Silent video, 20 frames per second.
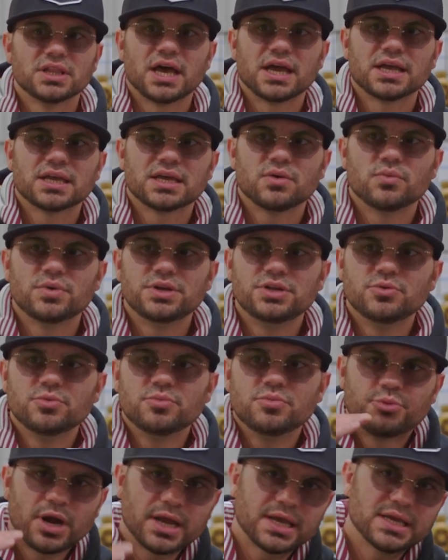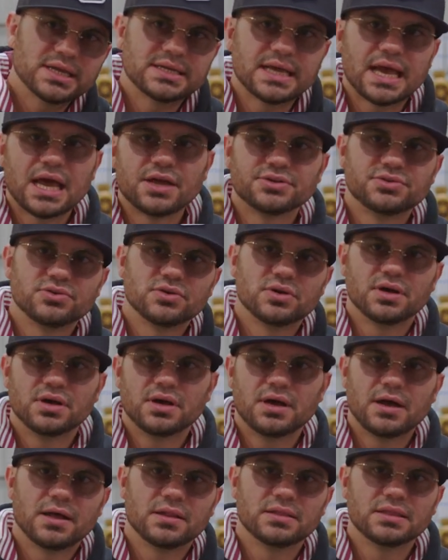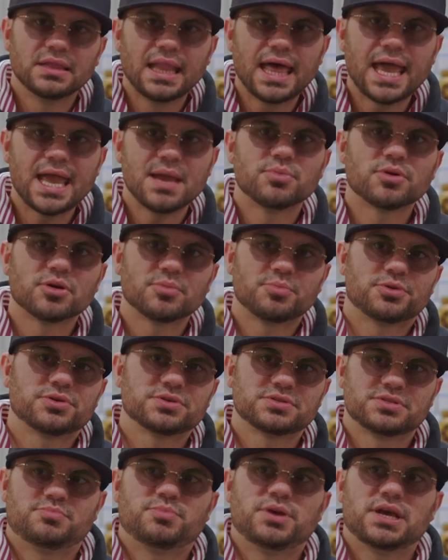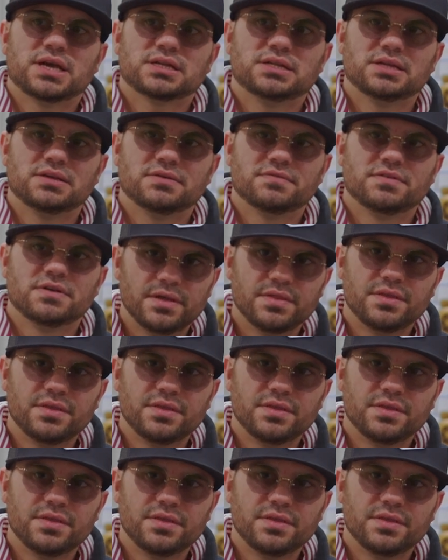Like when you break it down to a, a labor perspective,